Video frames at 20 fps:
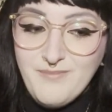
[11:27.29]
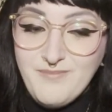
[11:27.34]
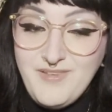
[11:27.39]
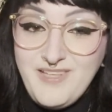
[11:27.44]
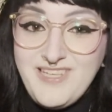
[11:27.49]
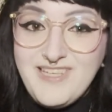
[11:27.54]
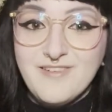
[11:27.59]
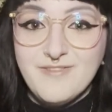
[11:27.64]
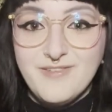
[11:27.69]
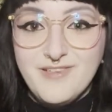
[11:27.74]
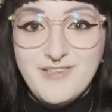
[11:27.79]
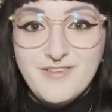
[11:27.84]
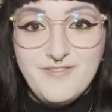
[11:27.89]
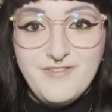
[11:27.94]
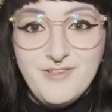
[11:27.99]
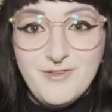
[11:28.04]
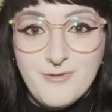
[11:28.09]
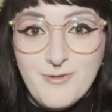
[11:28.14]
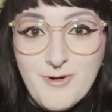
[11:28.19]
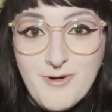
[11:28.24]
Even if
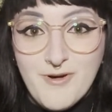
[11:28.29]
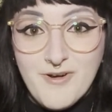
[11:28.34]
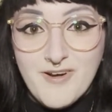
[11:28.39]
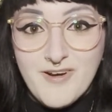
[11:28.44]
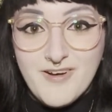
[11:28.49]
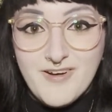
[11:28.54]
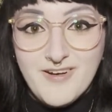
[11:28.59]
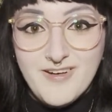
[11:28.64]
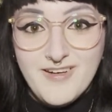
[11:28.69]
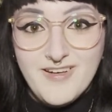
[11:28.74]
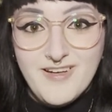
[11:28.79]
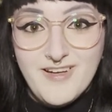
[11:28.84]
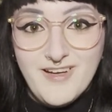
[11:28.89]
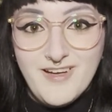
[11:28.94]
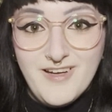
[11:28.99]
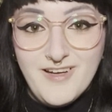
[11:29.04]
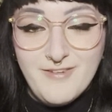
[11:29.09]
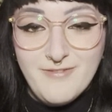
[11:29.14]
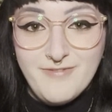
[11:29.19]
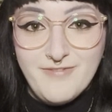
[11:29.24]
you are
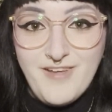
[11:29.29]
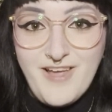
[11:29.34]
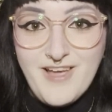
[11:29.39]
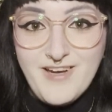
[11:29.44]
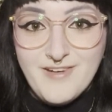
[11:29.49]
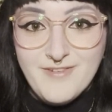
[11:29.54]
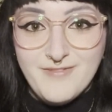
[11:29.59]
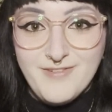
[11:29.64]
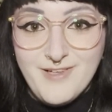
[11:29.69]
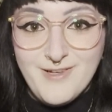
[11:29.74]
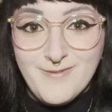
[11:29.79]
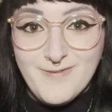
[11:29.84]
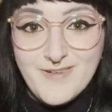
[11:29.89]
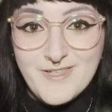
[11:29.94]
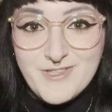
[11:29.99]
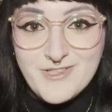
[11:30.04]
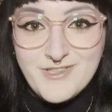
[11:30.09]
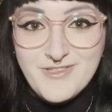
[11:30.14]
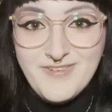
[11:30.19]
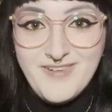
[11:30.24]
a fan of the
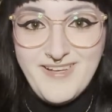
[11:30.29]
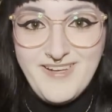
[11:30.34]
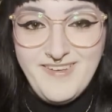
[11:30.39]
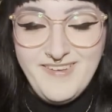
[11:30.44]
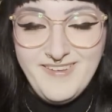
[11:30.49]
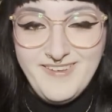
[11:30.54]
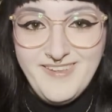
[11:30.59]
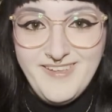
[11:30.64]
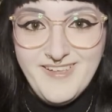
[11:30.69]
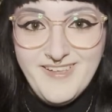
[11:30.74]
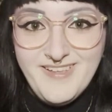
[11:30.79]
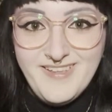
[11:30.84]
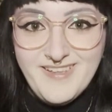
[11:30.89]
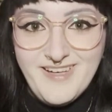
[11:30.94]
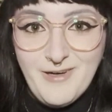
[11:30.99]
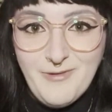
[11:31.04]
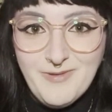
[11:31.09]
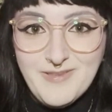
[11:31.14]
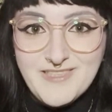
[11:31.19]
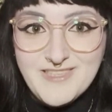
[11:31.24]
original Alien,
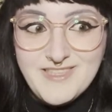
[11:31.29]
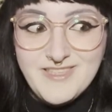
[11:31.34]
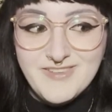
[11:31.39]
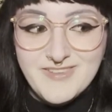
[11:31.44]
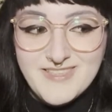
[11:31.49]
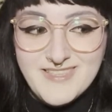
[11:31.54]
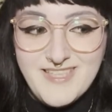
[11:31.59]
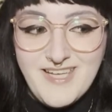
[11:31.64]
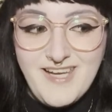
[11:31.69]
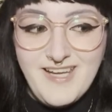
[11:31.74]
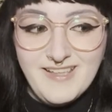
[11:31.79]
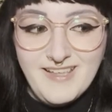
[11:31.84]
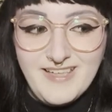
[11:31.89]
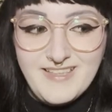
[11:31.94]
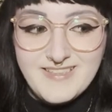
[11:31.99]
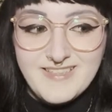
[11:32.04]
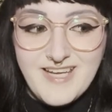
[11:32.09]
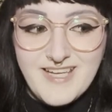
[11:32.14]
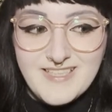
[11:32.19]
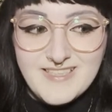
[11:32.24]
I would still say
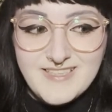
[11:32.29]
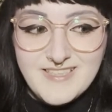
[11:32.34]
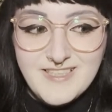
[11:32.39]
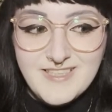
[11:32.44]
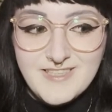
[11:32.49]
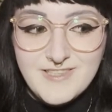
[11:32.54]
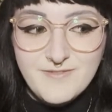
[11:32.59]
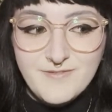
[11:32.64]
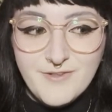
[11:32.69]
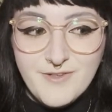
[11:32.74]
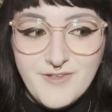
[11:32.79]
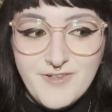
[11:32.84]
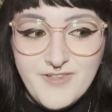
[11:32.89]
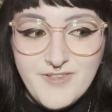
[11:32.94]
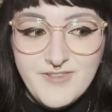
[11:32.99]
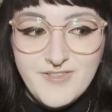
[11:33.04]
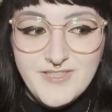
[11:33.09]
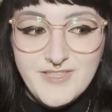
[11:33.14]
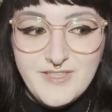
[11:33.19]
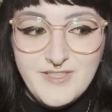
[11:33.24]
test this
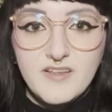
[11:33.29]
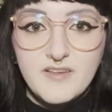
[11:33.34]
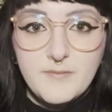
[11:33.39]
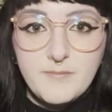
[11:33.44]
first.